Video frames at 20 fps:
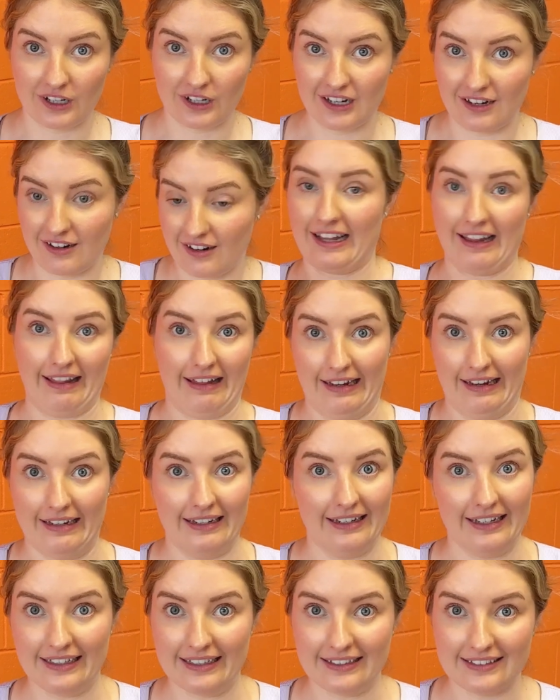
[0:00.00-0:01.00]
and
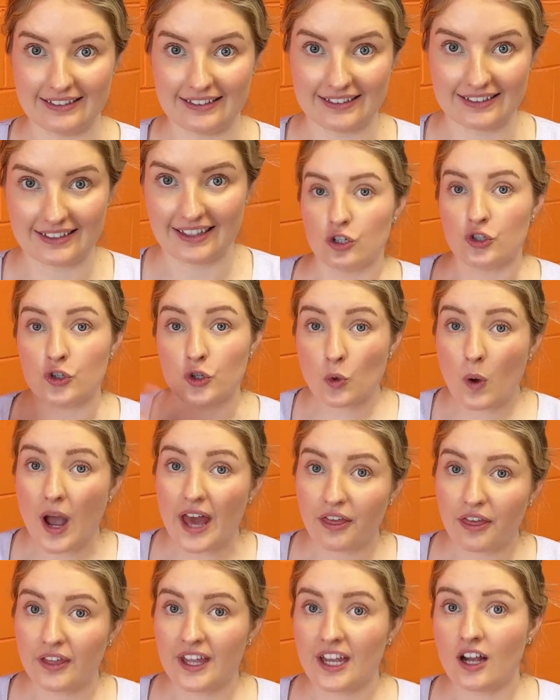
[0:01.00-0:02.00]
clean it is. Do
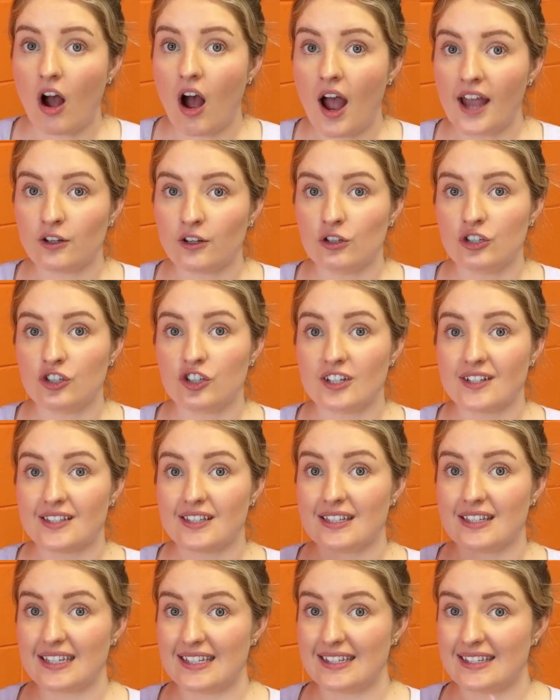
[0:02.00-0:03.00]
I think I could
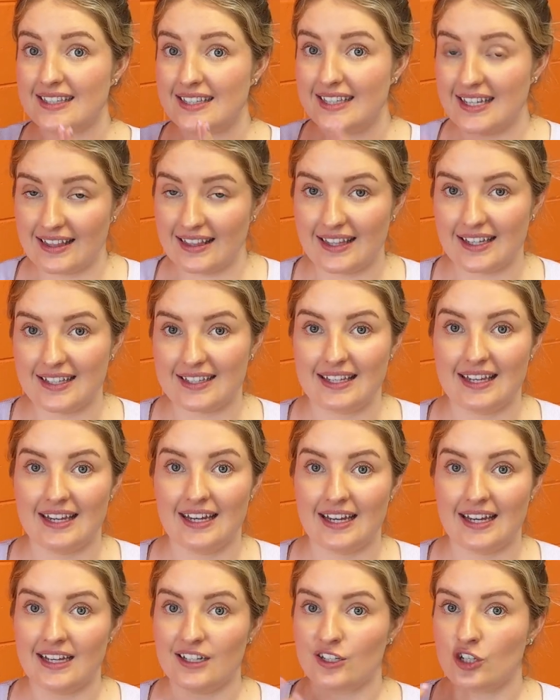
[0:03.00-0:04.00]
just sit this
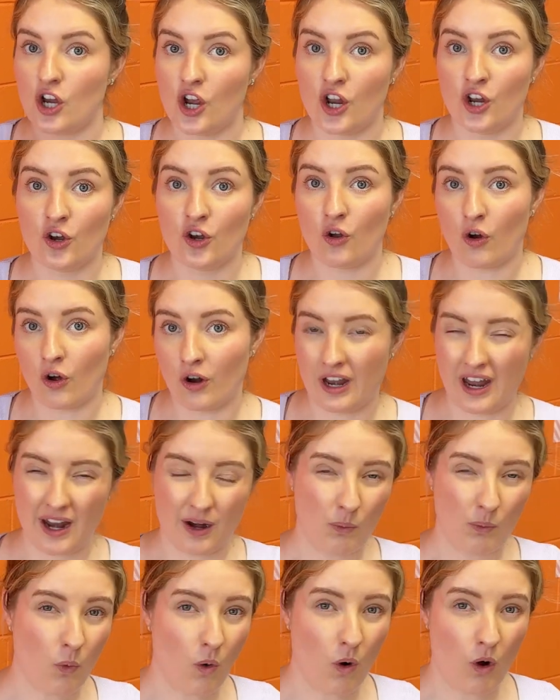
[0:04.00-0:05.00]
here, turn it on,
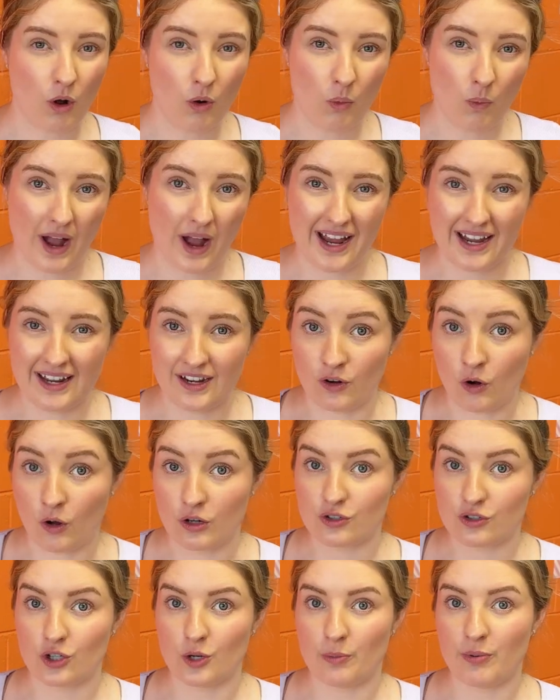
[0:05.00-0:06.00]
and walk away and
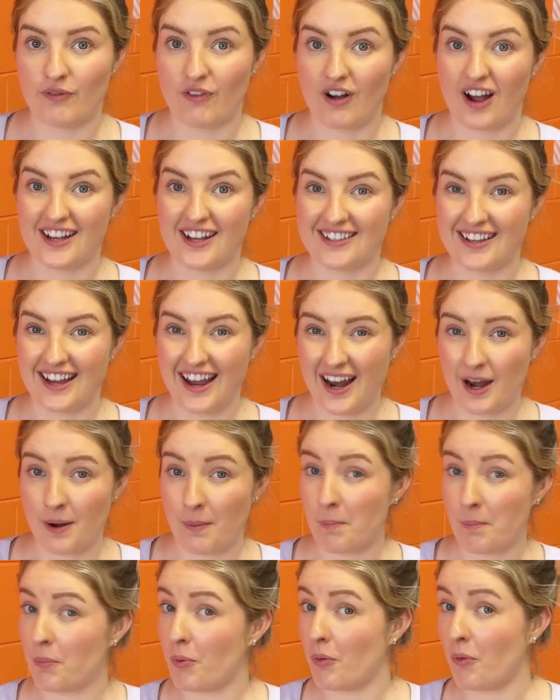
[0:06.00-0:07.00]
not supervise it?
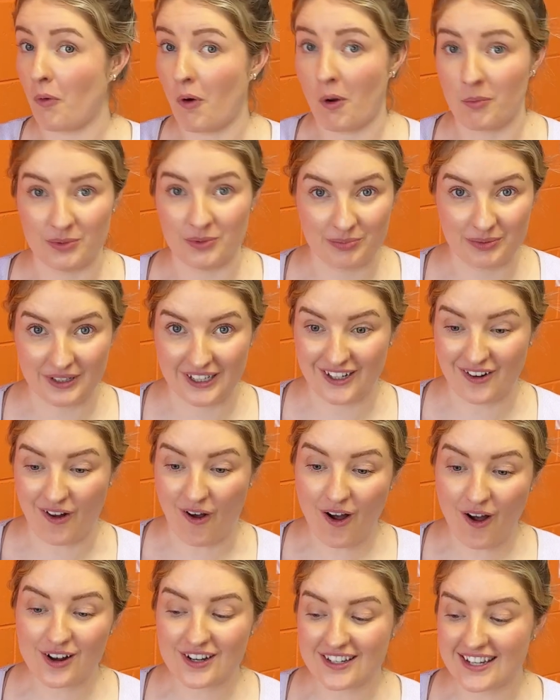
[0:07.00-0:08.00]
Probably
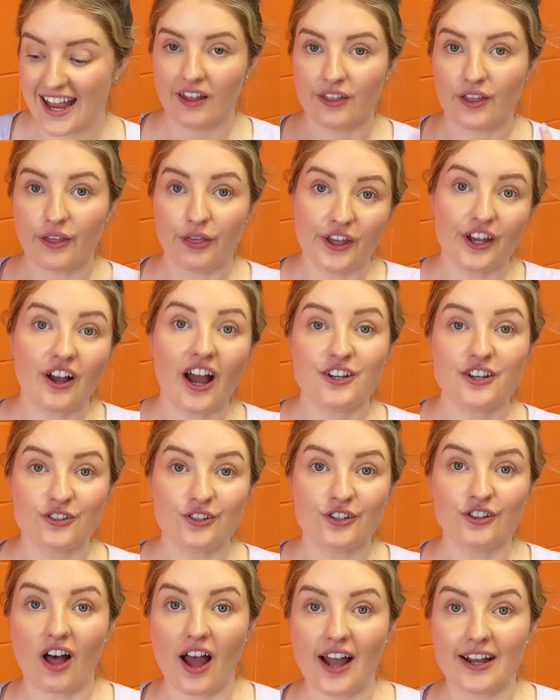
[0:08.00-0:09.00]
not. The thing I
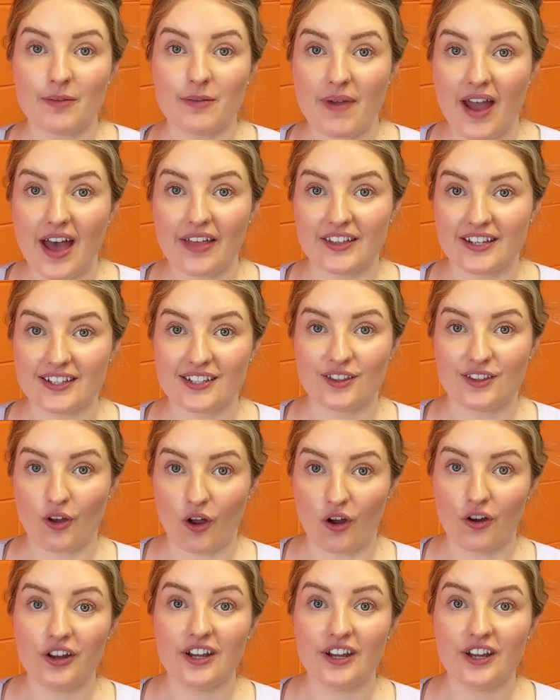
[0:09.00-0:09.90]
do like about this though